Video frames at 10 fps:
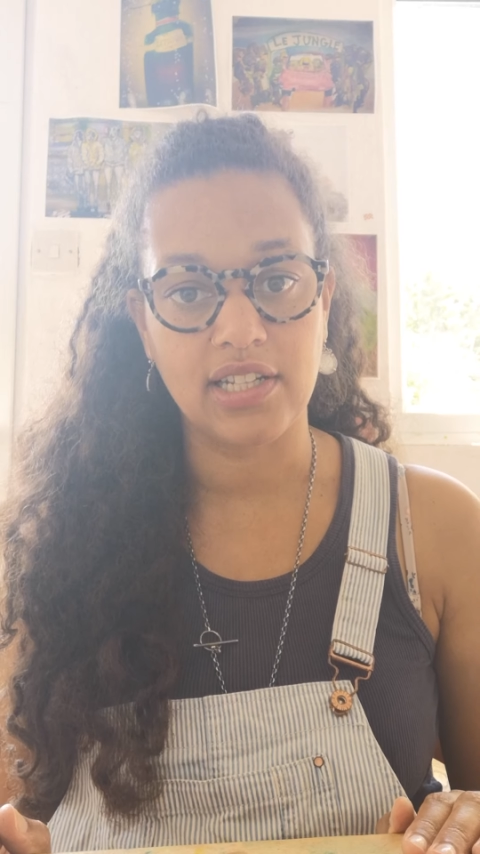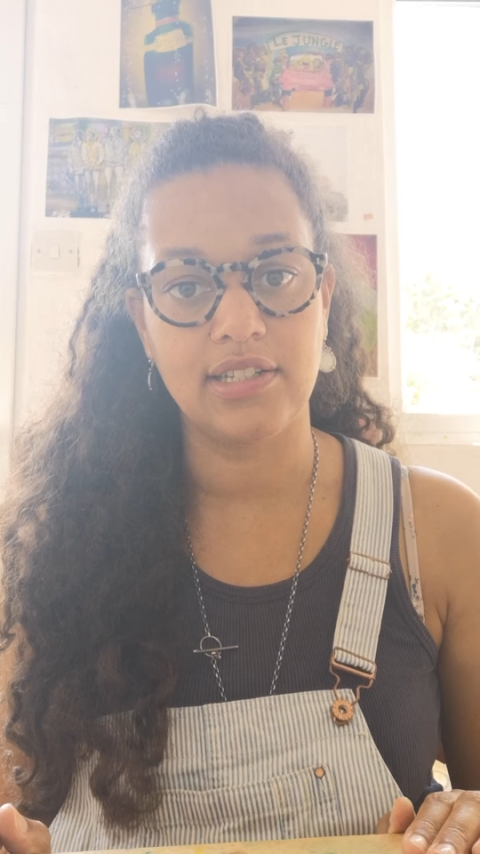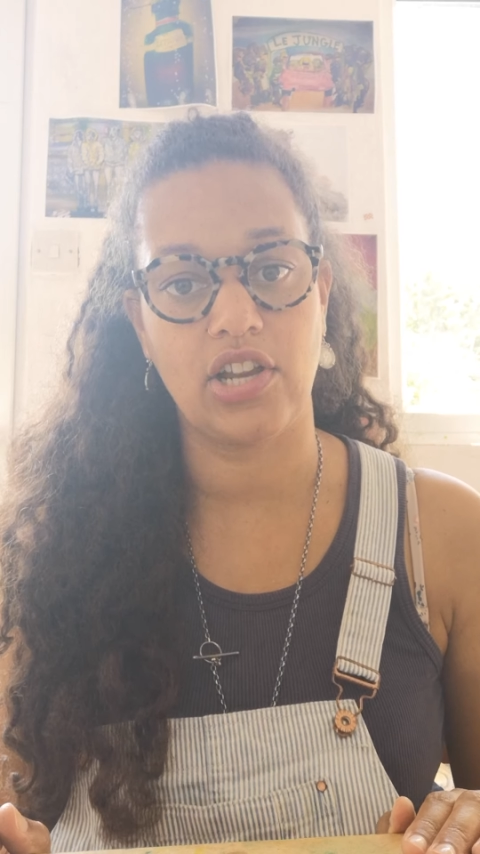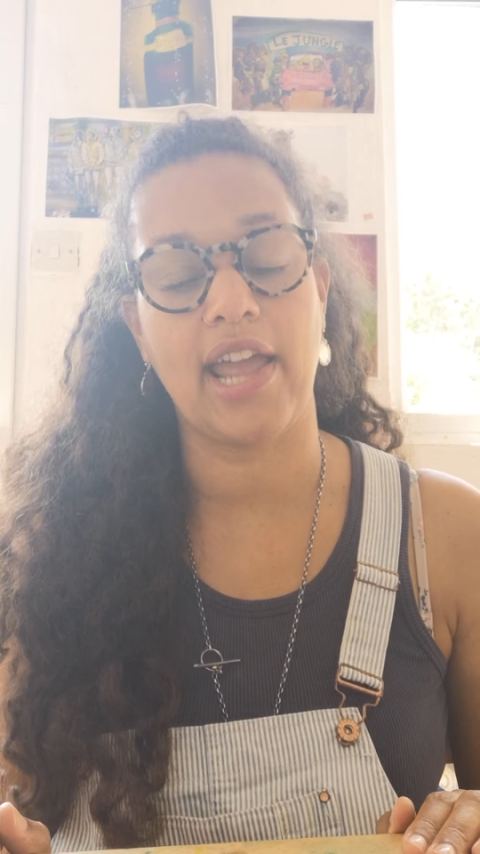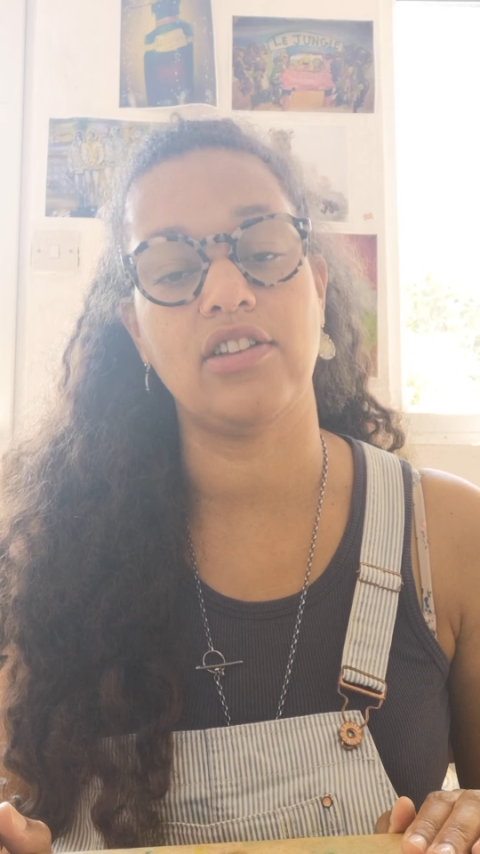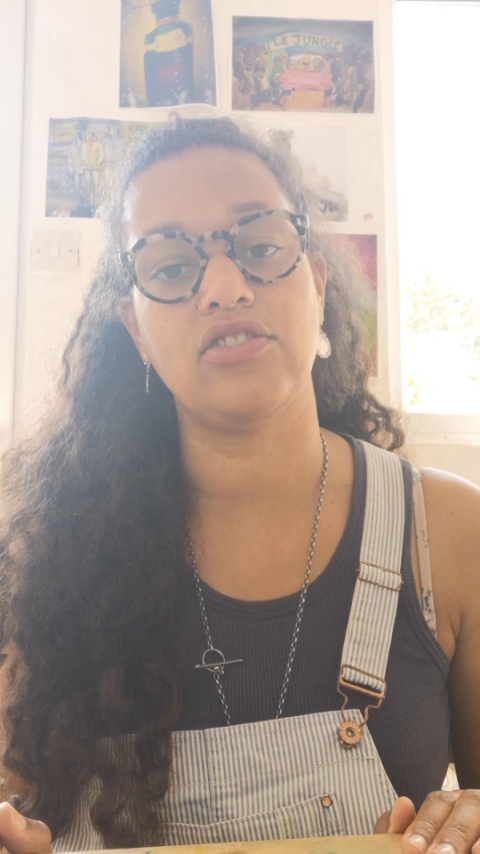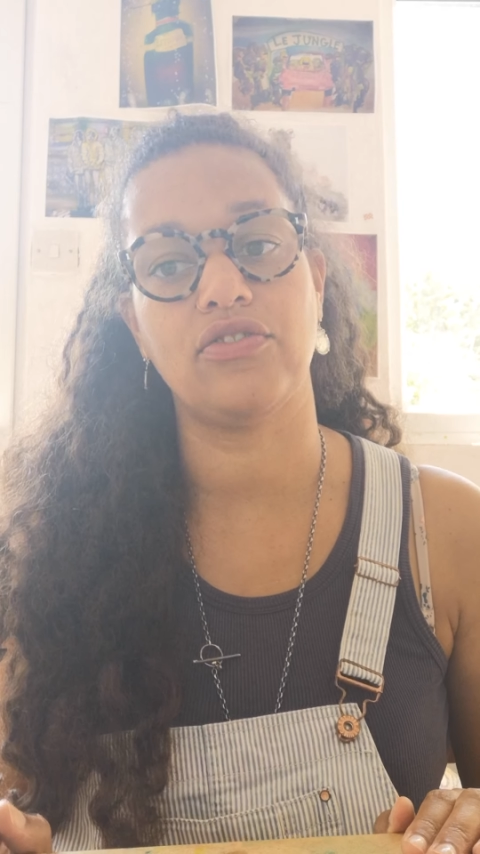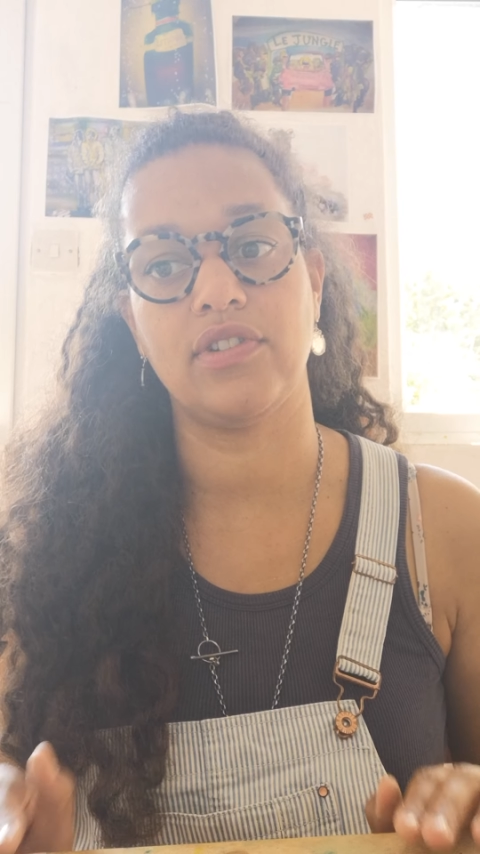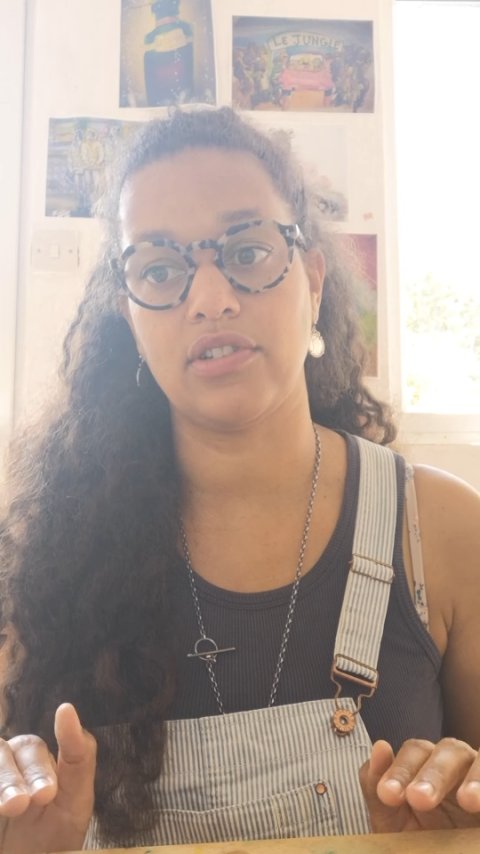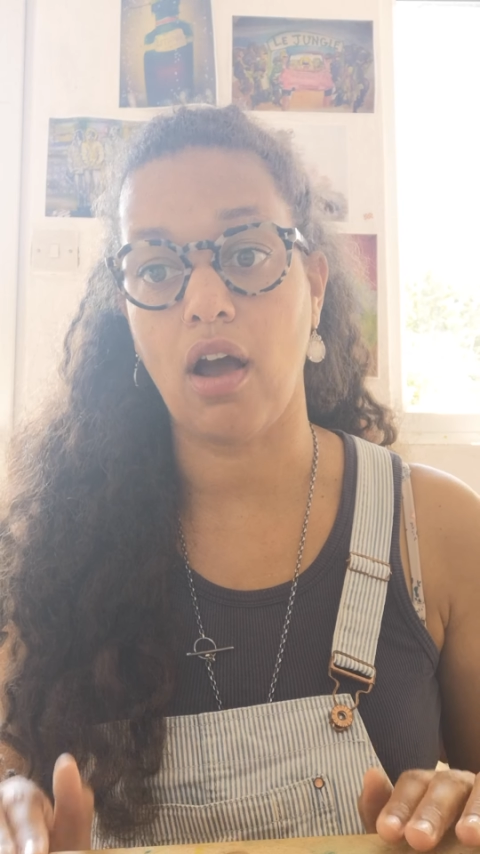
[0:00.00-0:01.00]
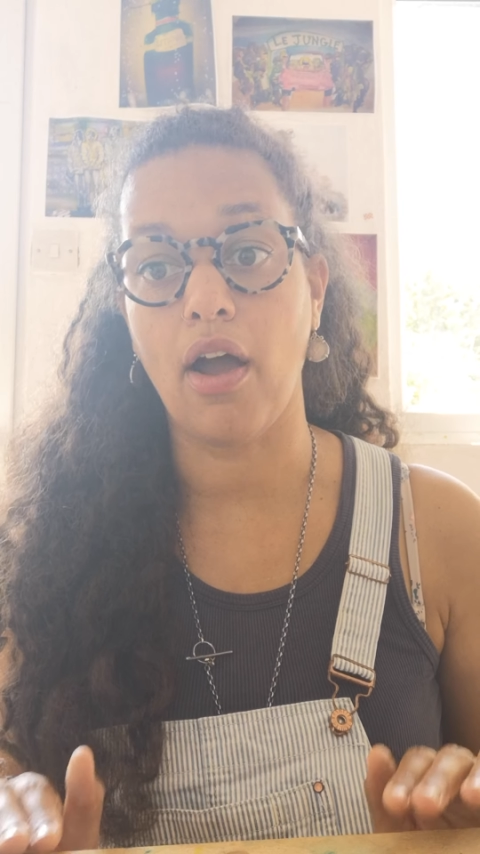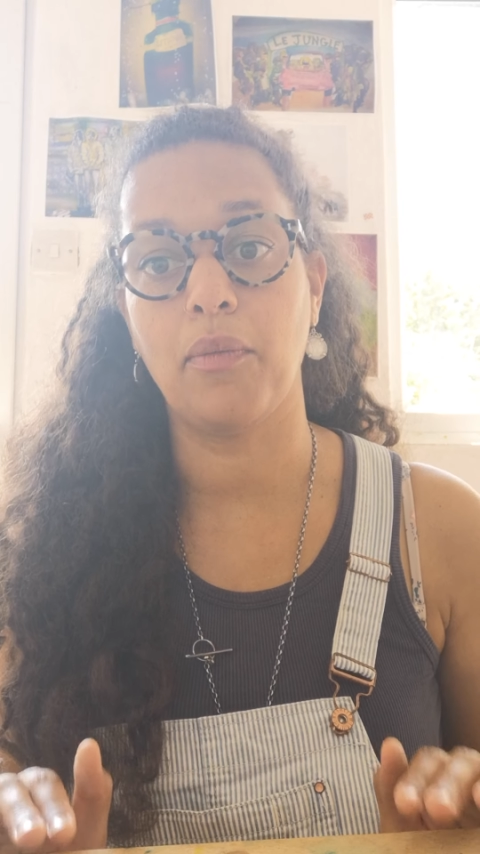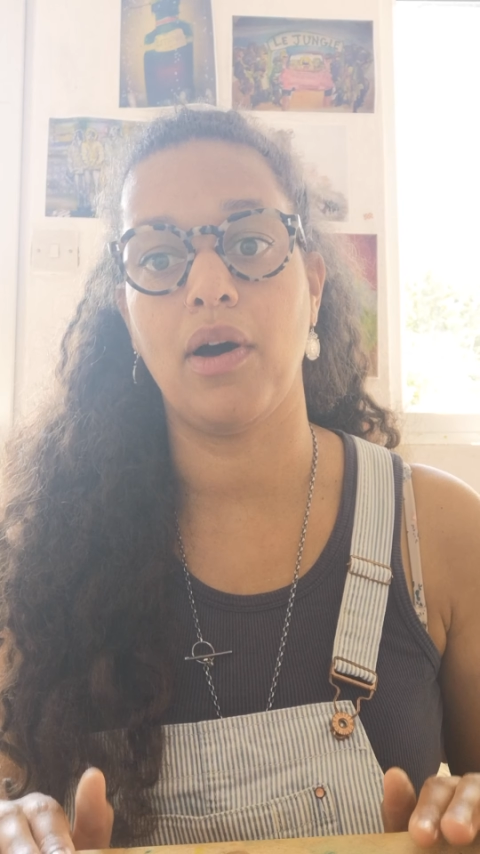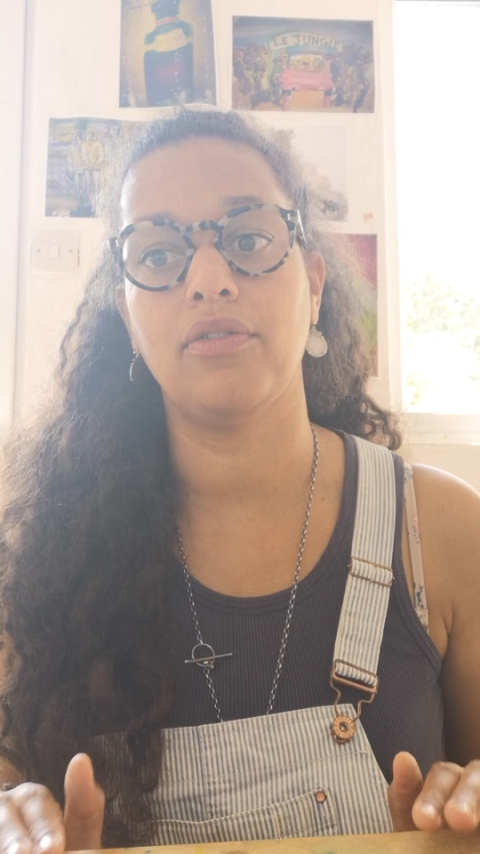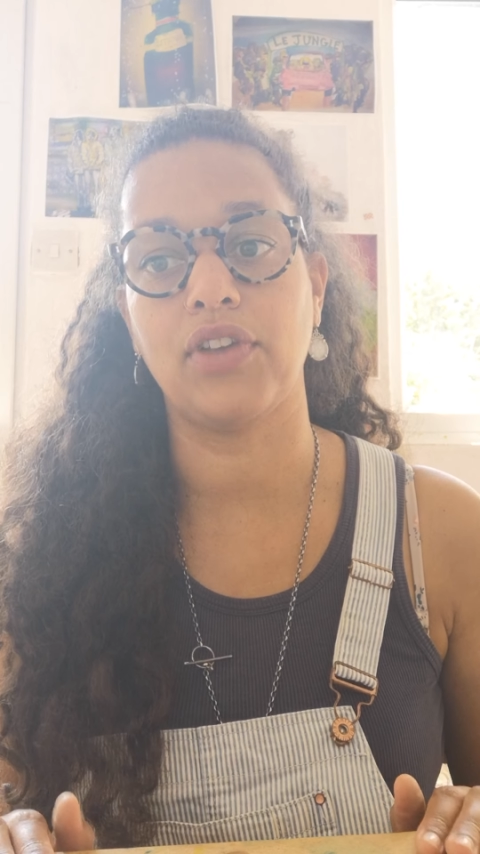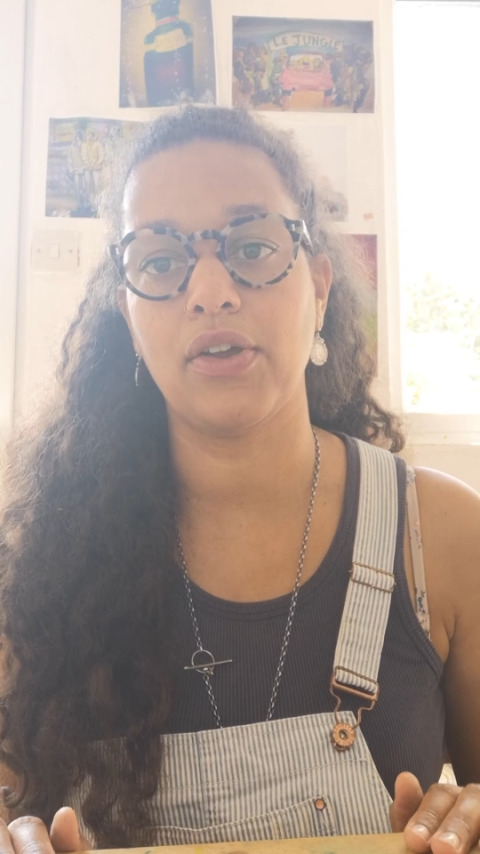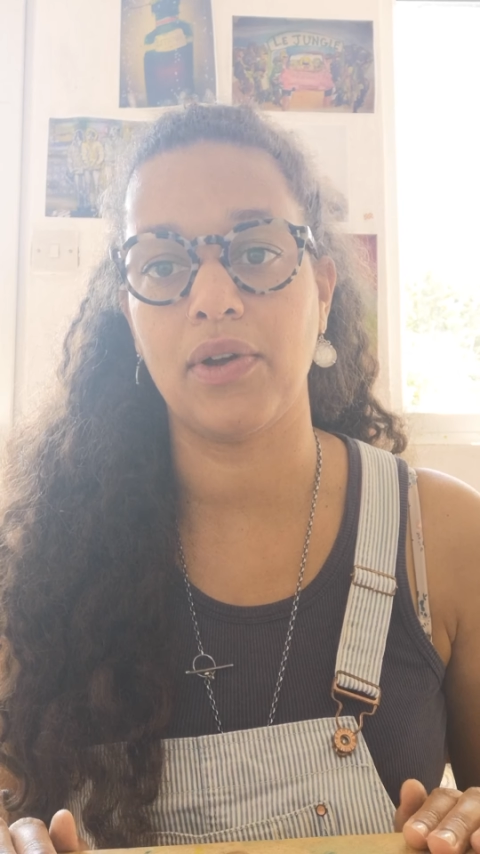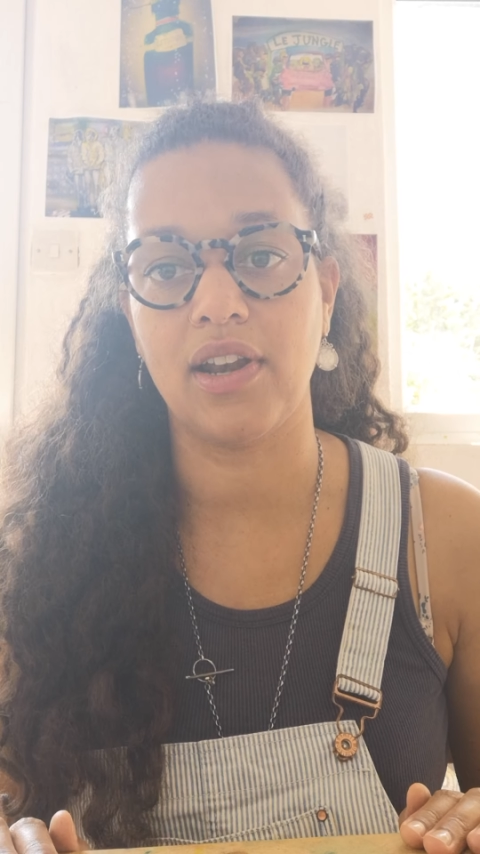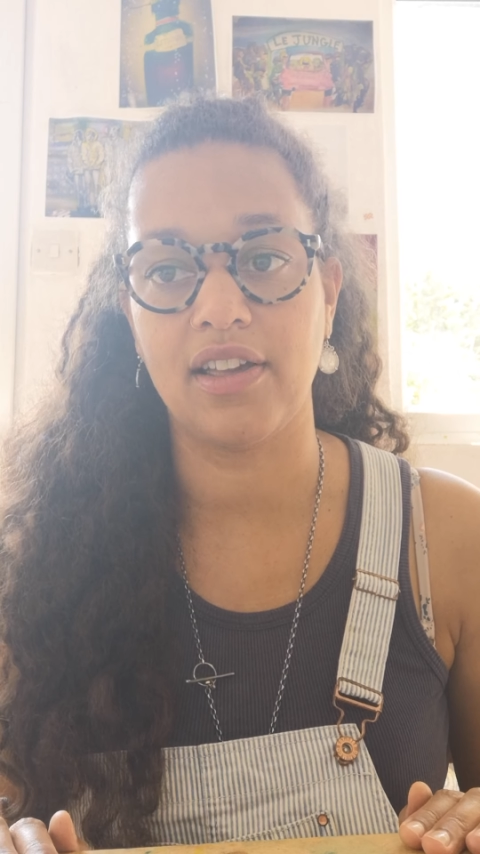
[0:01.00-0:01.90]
can change your entire worldview.